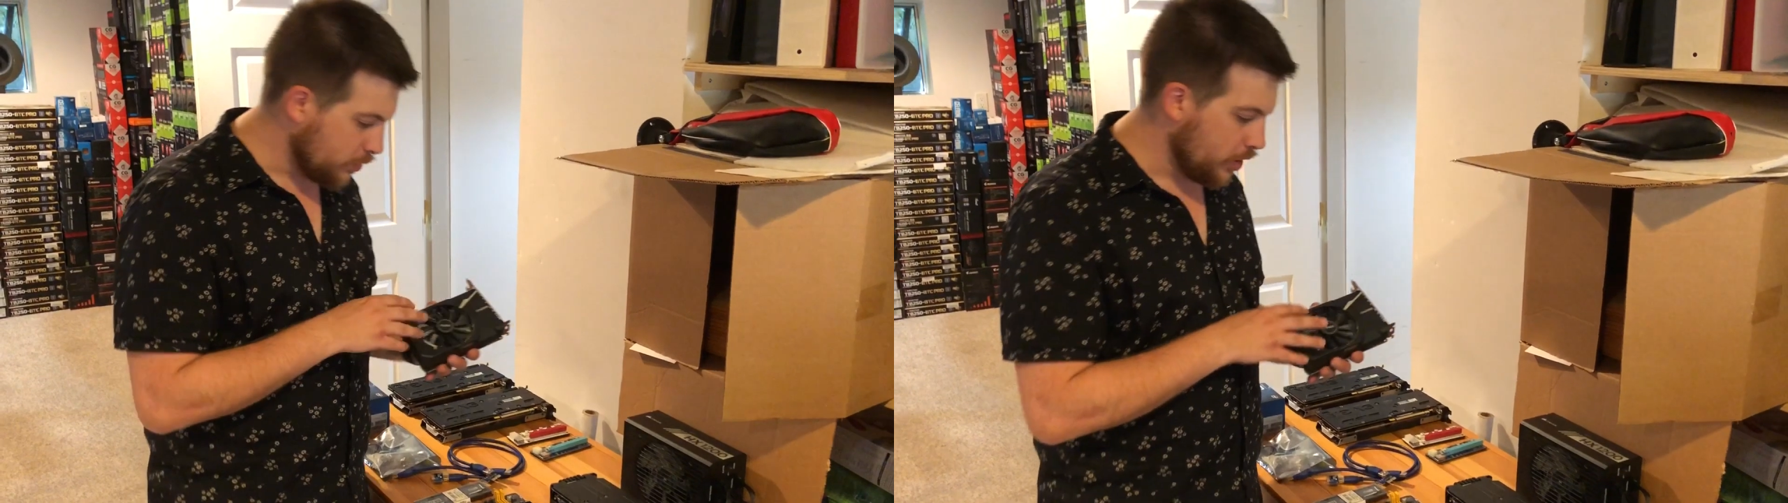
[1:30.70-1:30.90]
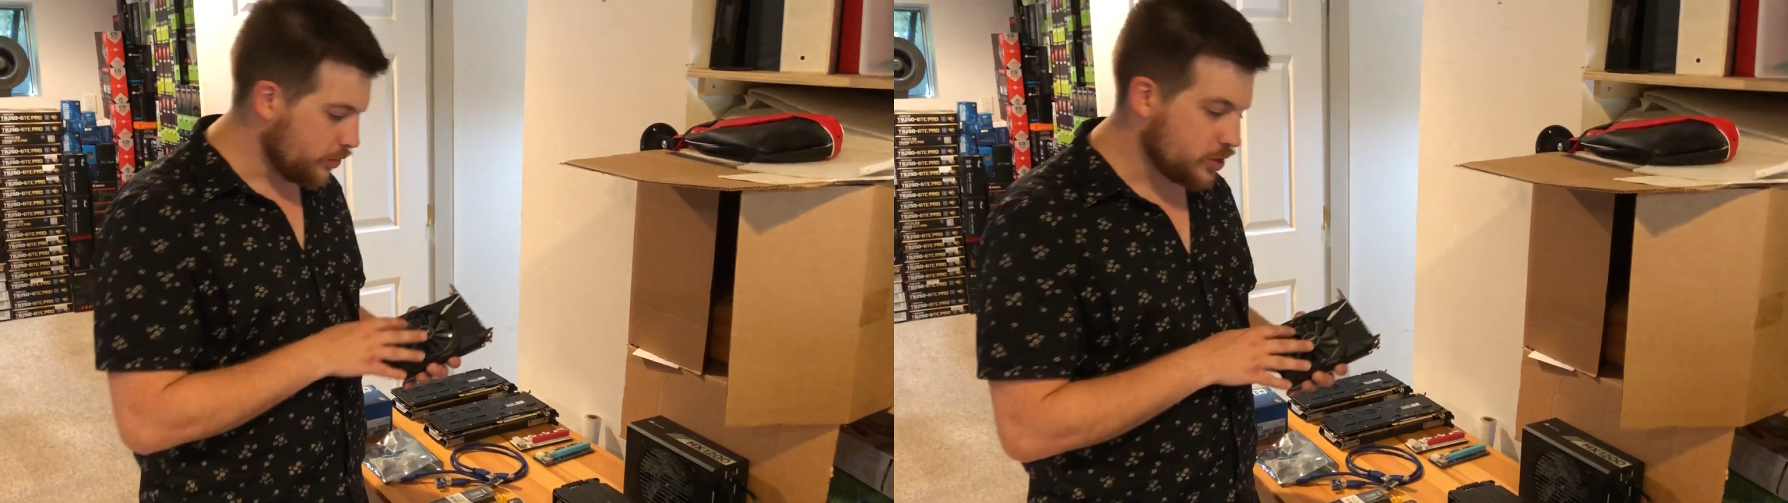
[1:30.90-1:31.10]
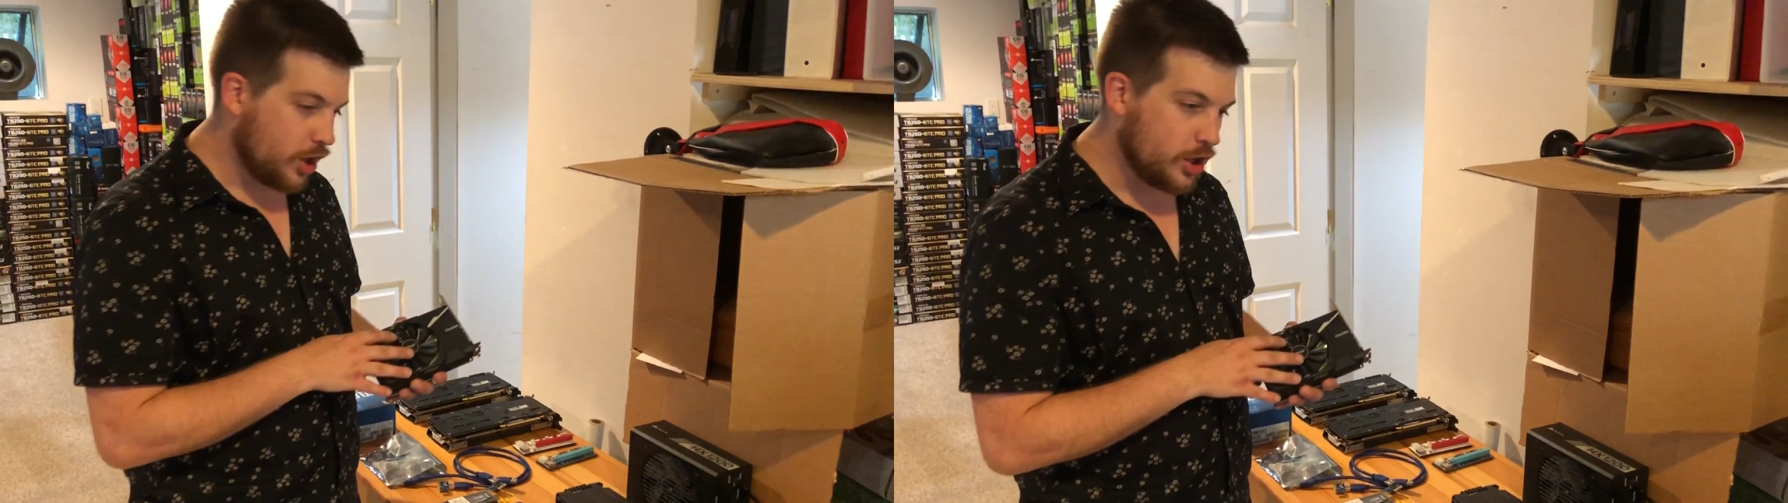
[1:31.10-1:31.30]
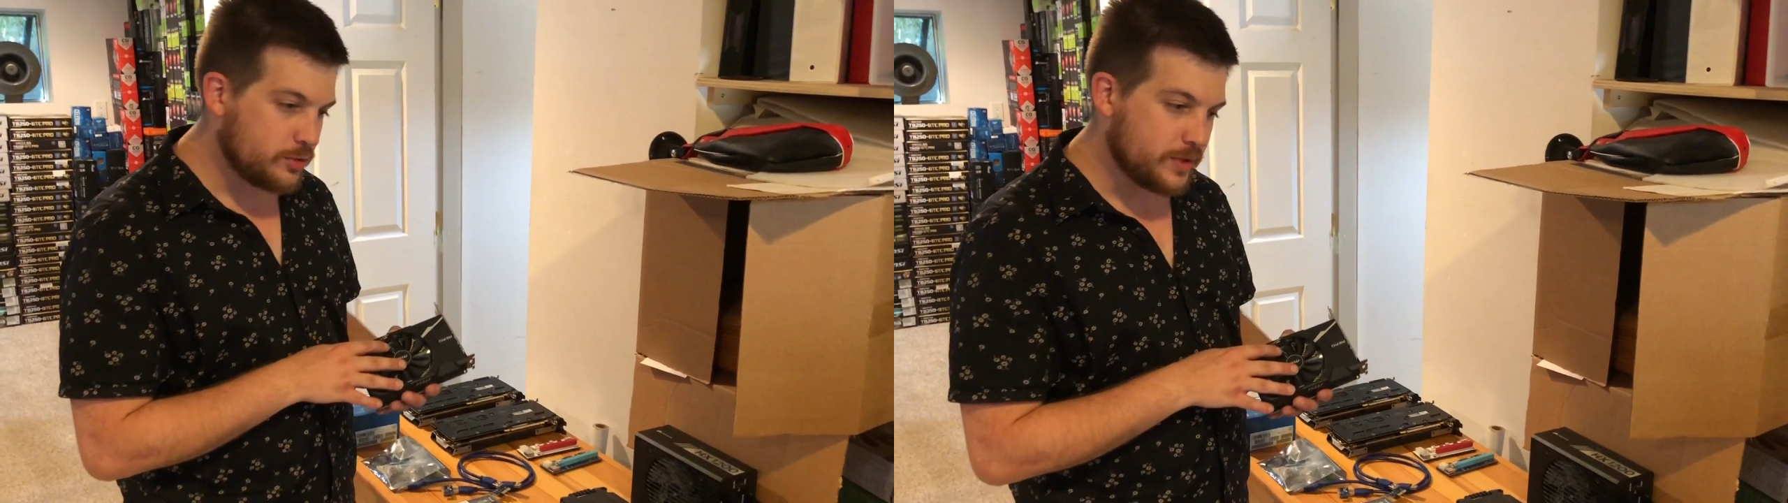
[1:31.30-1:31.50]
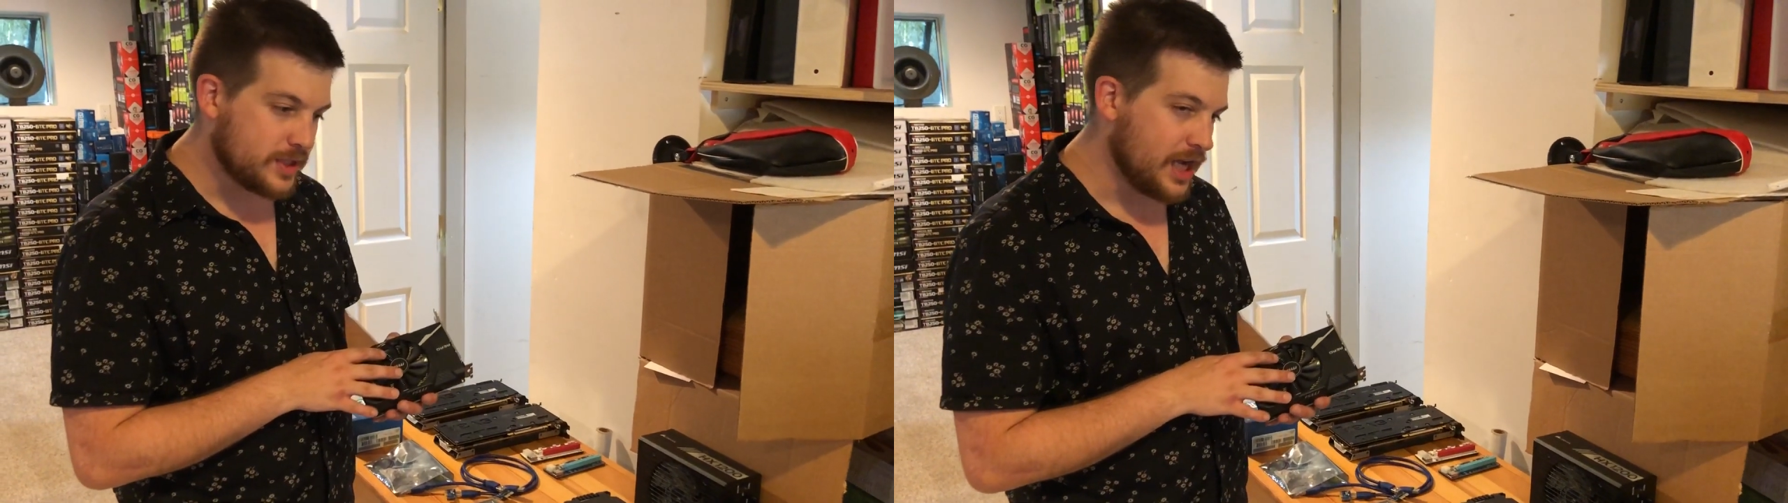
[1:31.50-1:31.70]
is one of those
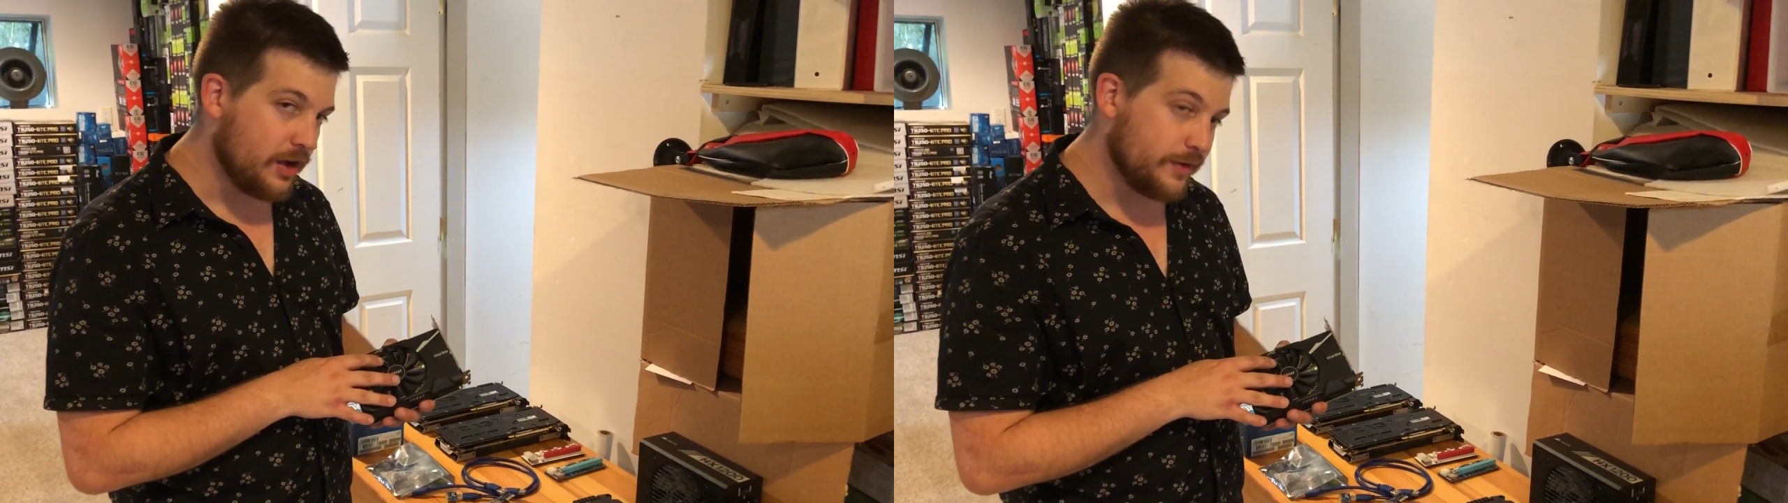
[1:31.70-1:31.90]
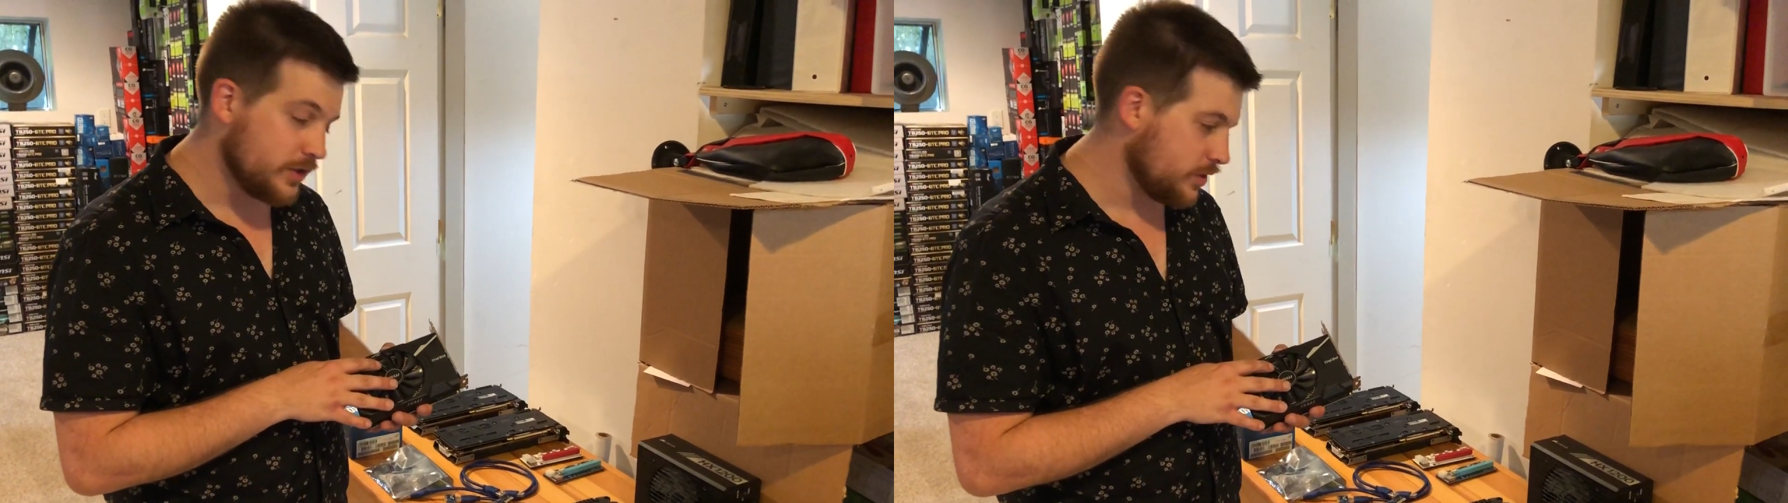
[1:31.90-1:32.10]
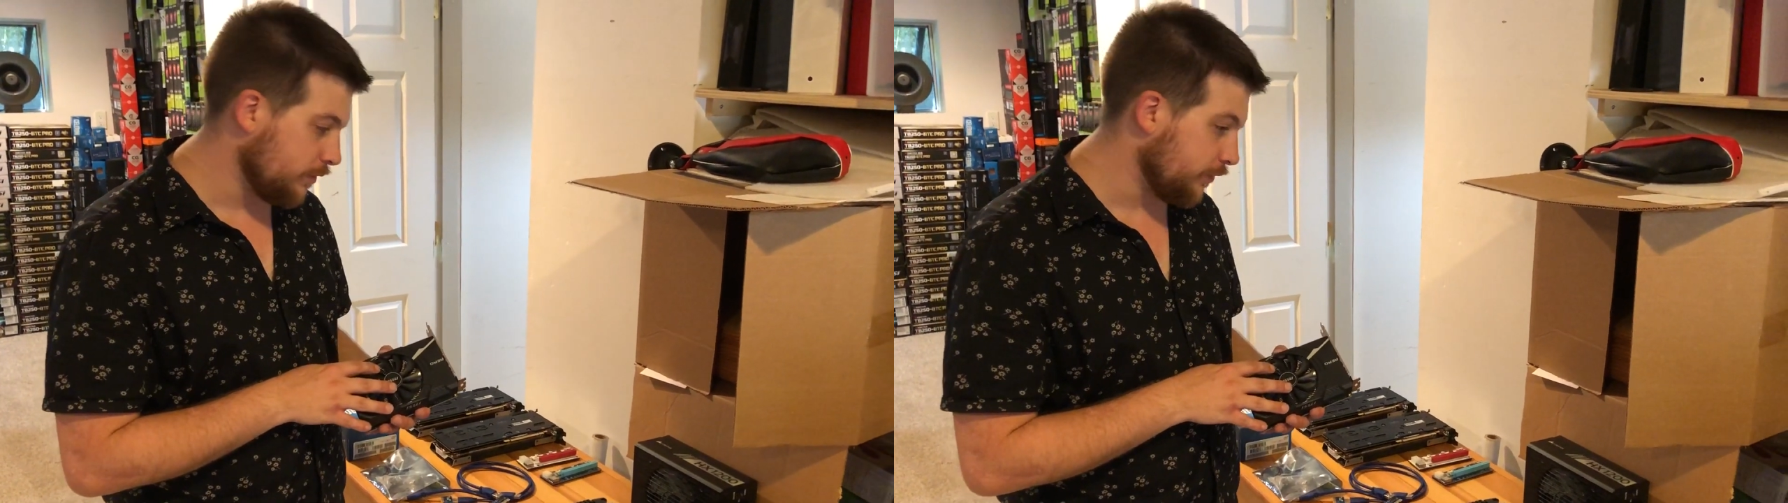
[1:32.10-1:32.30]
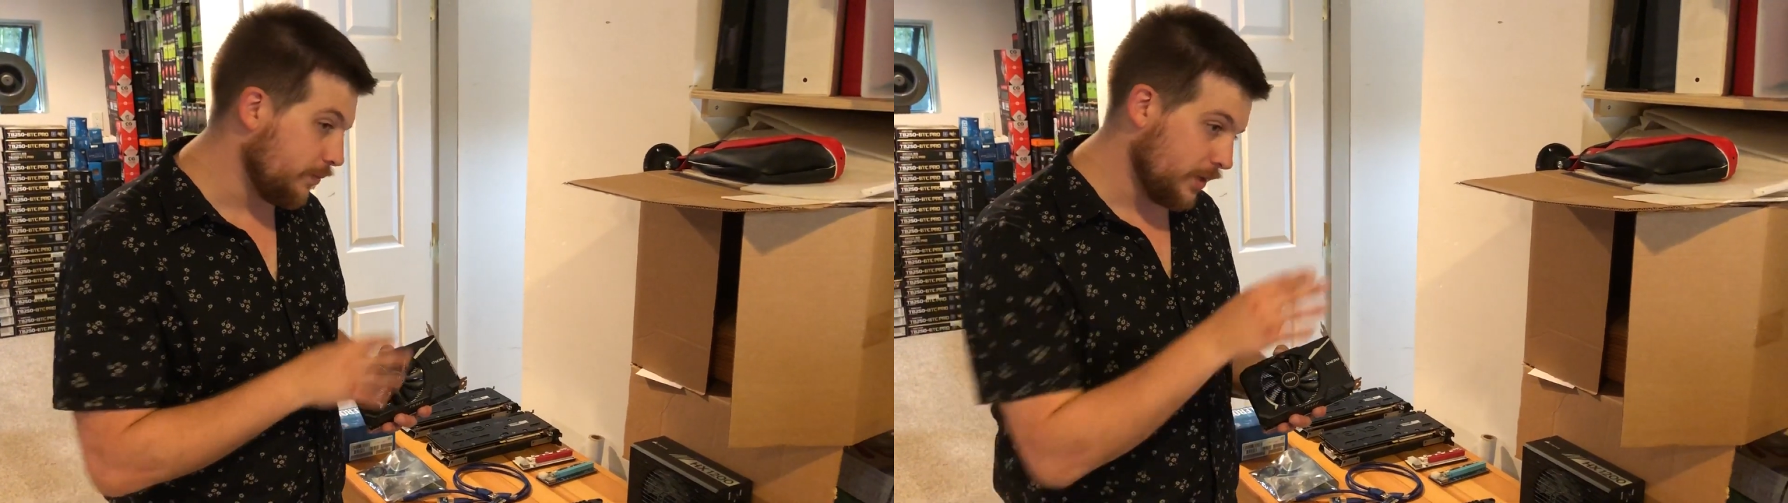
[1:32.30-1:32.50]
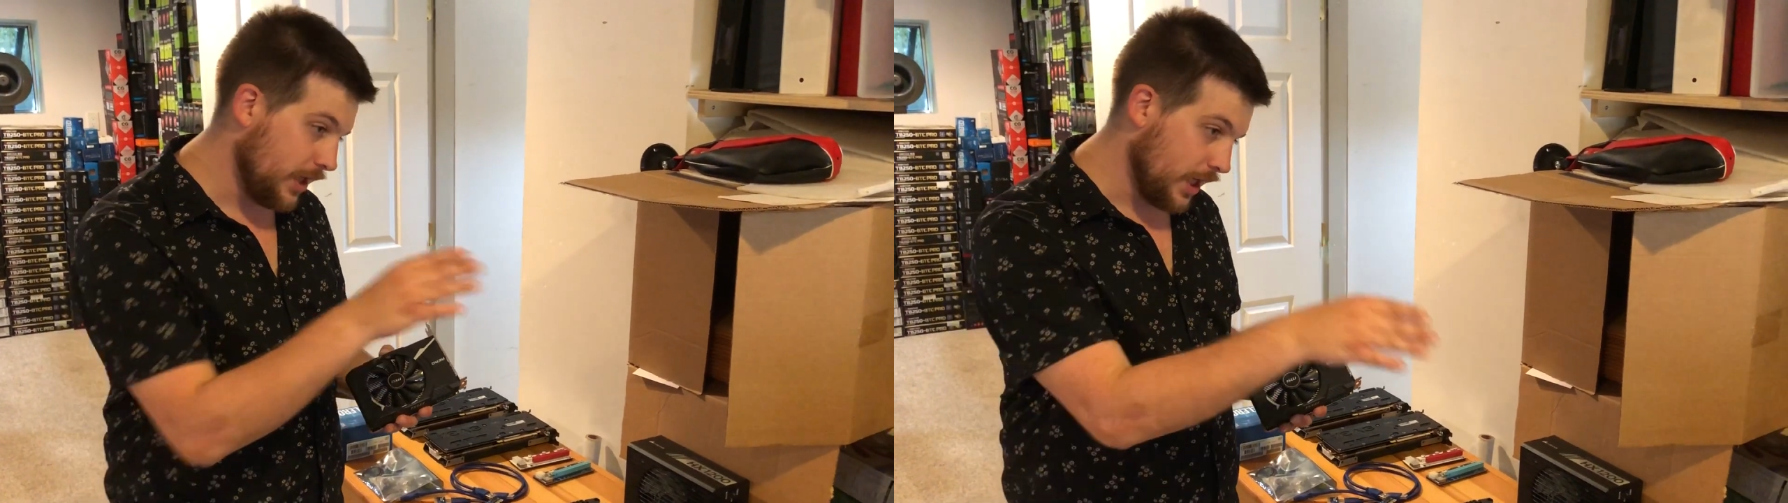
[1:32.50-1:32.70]
cards we salvaged
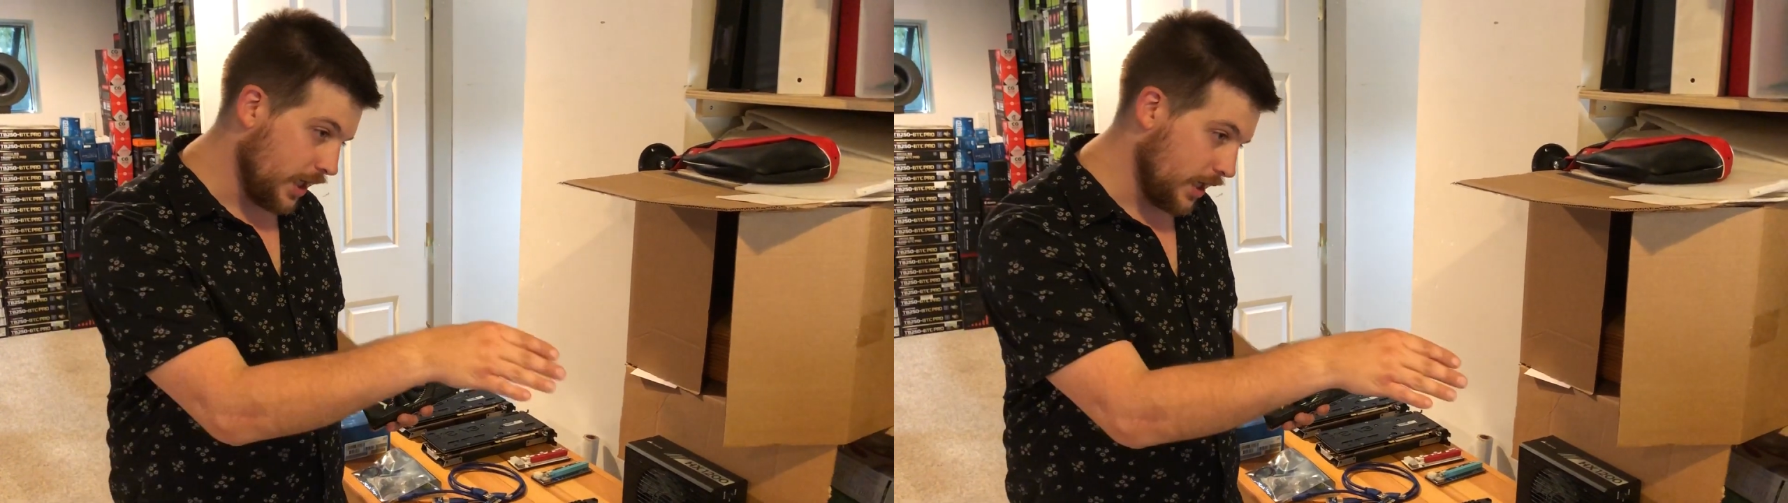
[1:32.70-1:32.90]
from the,